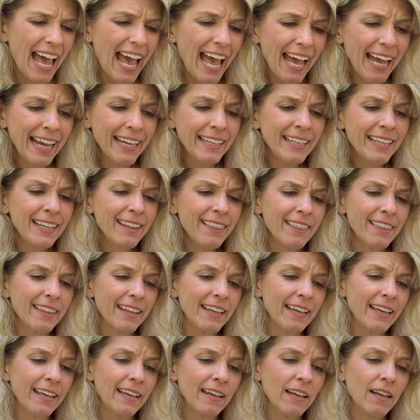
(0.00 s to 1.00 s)

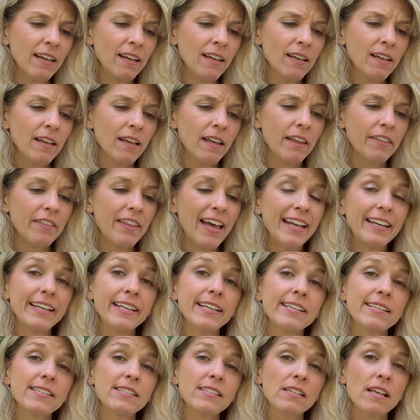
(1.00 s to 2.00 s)
Anything that
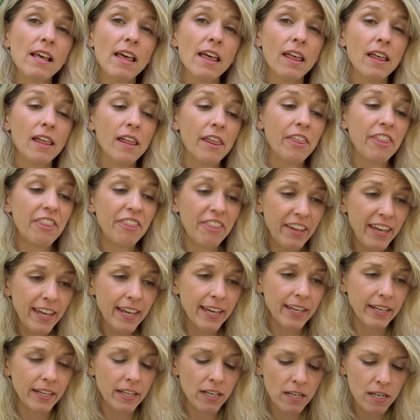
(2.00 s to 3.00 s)
is
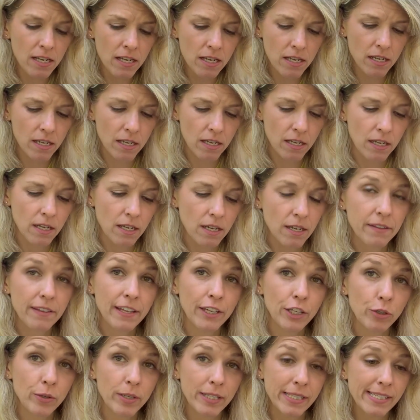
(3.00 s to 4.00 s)
thin
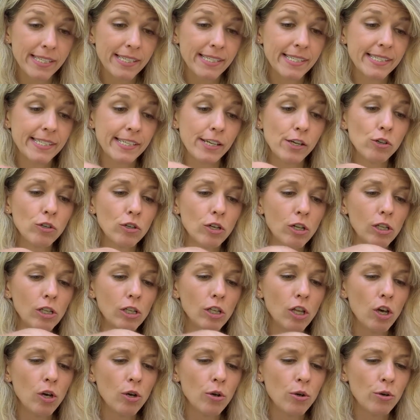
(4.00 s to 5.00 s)
that you can still
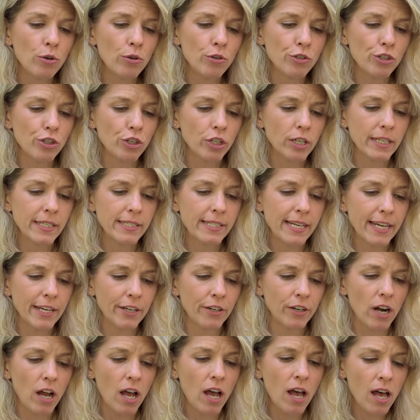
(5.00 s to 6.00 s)
close your
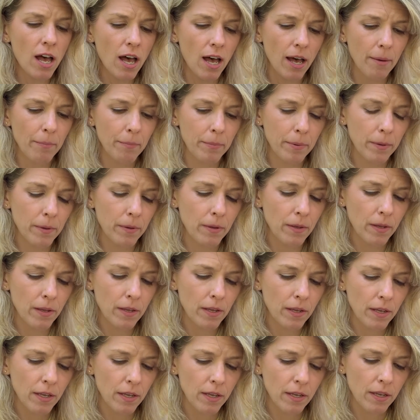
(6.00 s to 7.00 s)
container up,
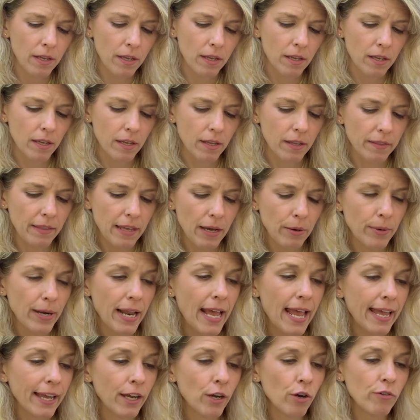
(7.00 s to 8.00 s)
that would
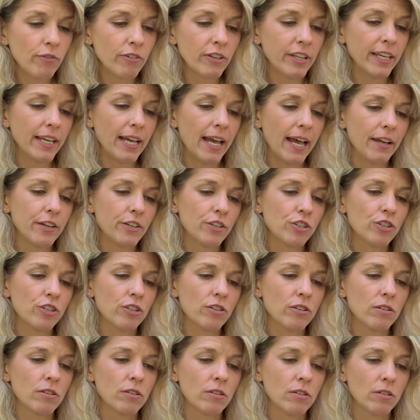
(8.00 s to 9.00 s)
hang over the edge,
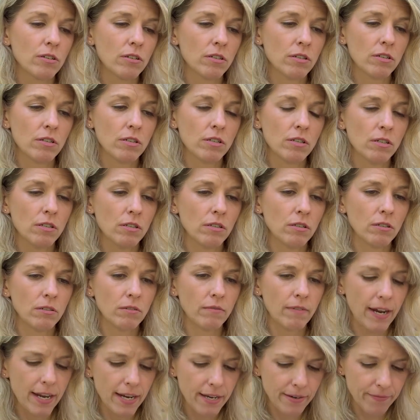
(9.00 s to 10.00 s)

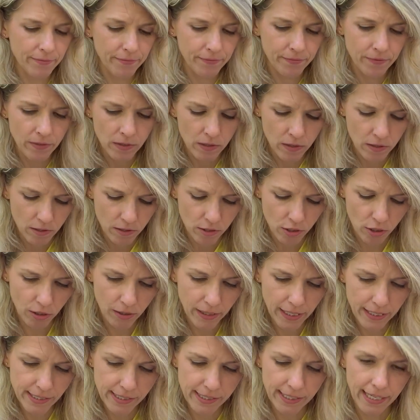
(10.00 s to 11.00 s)
right? So
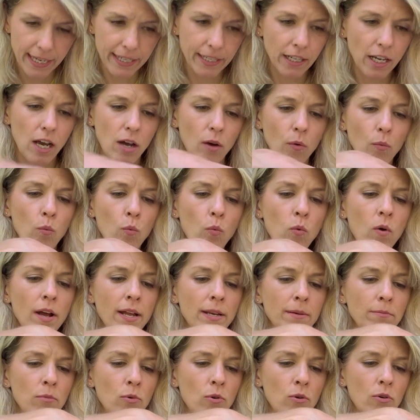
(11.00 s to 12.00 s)
let's see, I cut
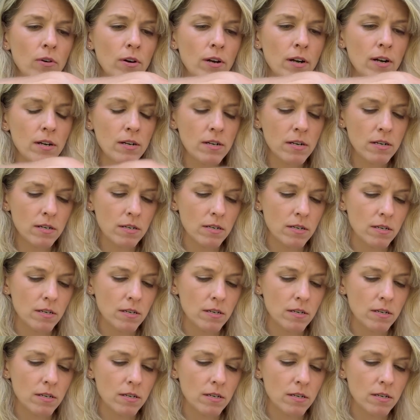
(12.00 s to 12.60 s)
one more.